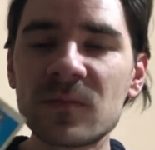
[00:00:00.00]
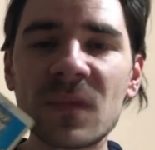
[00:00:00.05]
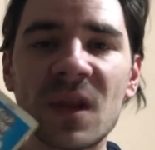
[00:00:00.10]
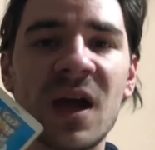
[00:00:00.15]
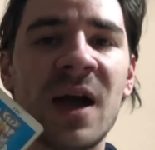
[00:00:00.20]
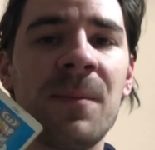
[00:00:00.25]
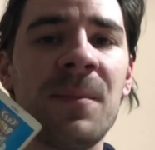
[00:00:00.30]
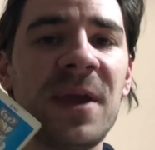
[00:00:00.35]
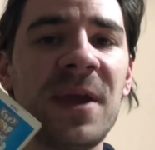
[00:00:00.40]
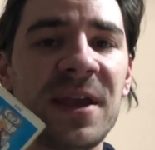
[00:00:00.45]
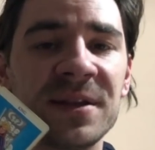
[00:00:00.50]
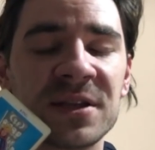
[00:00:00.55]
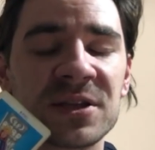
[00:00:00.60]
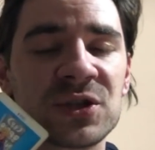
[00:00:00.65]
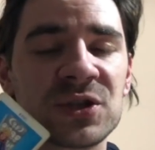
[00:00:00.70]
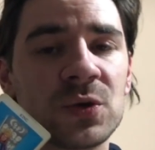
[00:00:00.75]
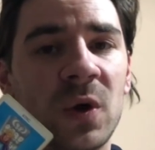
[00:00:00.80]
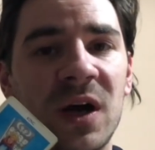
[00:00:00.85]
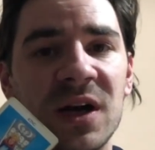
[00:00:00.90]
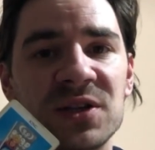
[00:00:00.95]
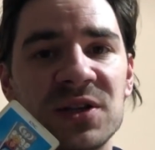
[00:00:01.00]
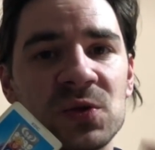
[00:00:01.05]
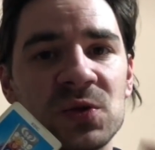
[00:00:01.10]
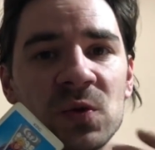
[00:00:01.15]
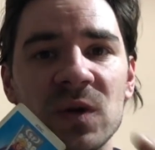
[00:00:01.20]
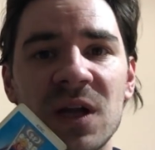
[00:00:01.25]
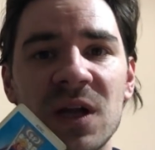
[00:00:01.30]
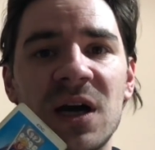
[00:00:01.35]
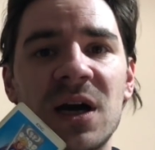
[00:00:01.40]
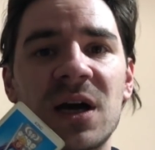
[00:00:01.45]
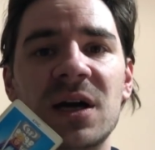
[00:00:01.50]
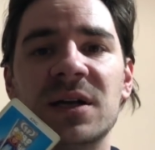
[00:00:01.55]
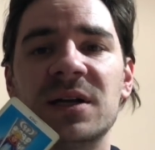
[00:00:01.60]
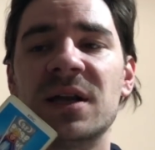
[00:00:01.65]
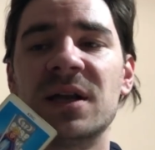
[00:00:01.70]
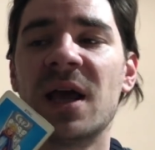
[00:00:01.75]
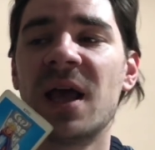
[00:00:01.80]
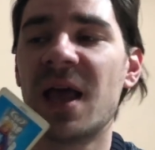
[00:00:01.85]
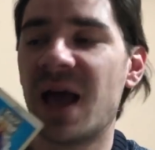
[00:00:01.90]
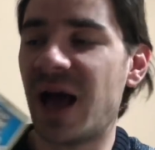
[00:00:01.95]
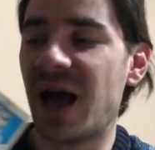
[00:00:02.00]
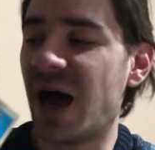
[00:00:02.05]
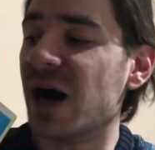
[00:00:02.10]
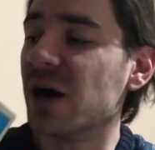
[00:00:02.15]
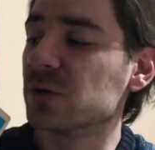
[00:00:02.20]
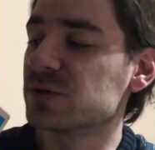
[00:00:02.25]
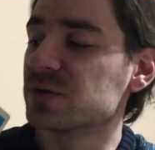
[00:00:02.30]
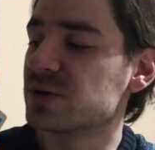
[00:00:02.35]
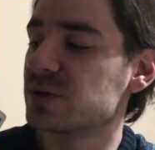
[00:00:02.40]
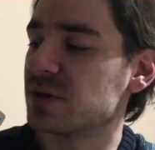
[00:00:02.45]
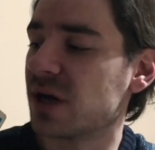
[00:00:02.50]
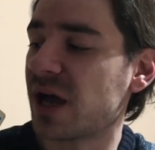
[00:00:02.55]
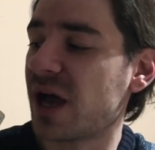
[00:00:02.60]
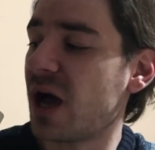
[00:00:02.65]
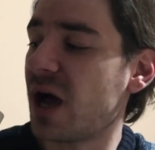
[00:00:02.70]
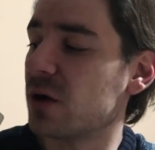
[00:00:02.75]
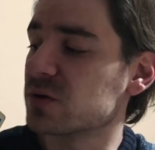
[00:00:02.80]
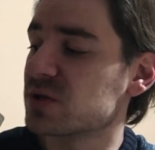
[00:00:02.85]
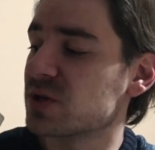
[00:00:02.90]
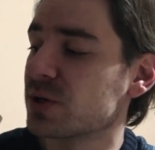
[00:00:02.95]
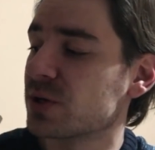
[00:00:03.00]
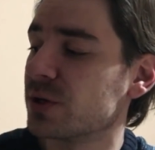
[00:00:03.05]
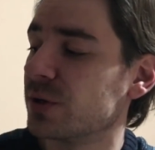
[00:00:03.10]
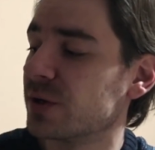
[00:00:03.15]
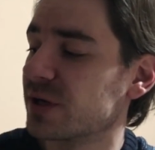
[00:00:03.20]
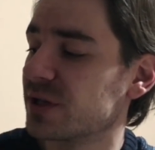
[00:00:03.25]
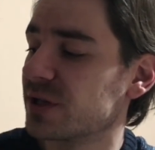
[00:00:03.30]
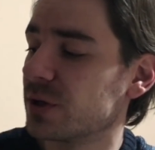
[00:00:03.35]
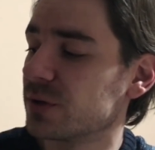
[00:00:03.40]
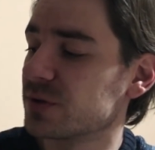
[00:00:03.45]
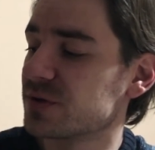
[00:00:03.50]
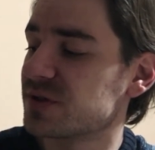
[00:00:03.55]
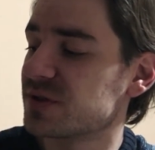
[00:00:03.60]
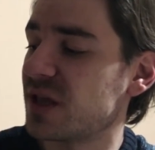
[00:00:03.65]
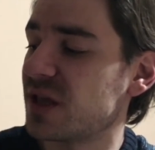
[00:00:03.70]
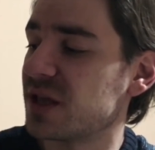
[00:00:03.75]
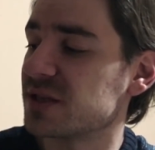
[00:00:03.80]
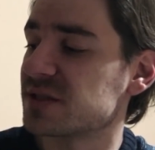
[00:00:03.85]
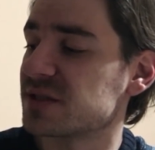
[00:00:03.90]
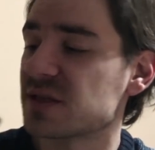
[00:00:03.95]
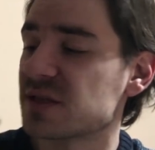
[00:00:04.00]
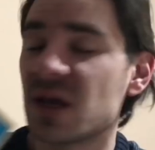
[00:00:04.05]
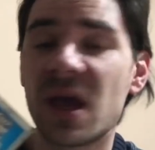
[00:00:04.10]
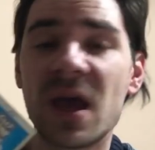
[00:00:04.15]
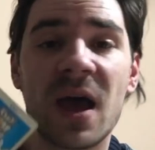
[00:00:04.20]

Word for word: I mean that you are to learn how to, uh, how to conquer those things.